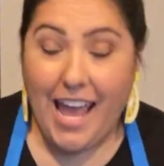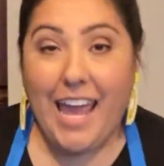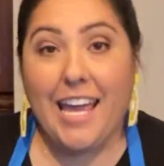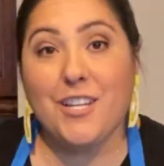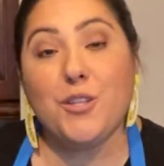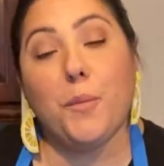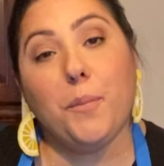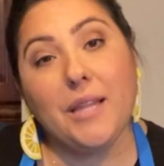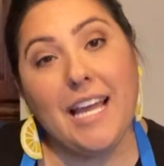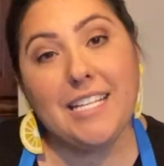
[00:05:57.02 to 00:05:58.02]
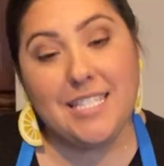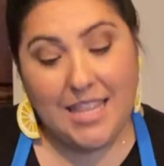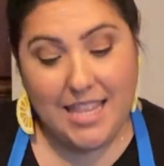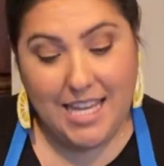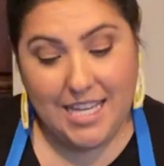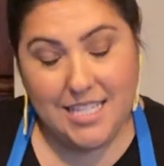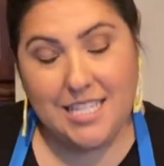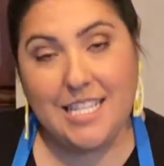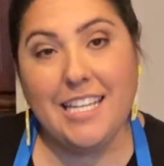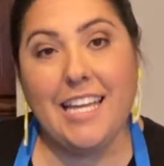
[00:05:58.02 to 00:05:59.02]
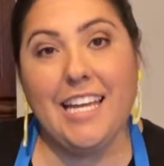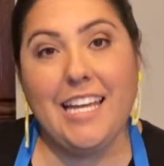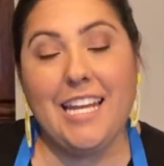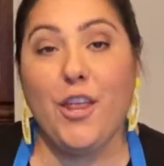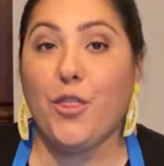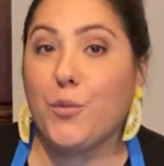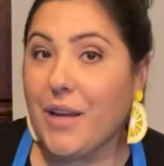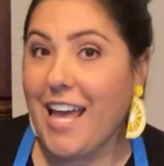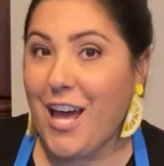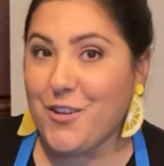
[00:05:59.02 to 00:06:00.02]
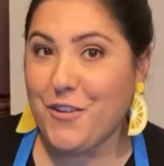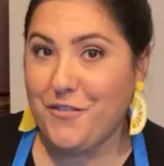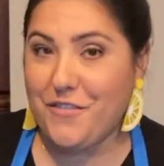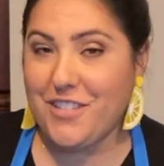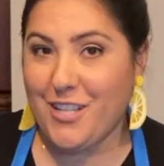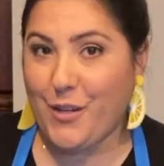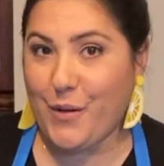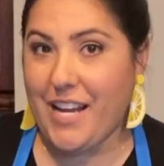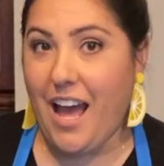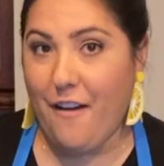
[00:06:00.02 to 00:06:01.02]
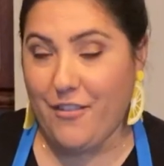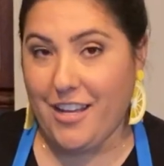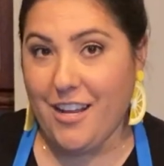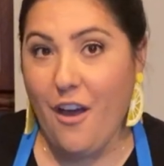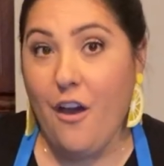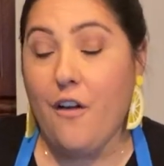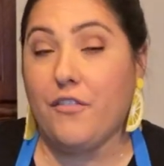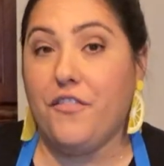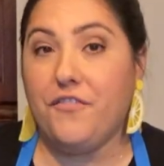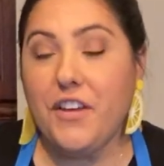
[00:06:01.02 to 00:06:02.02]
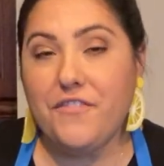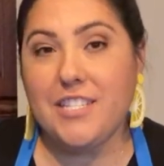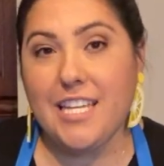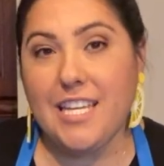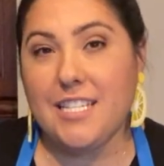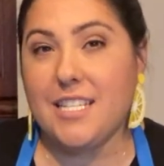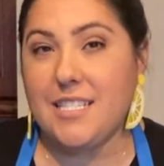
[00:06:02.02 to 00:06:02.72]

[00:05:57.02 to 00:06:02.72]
And you'll place these in a 350-degree oven for 15 to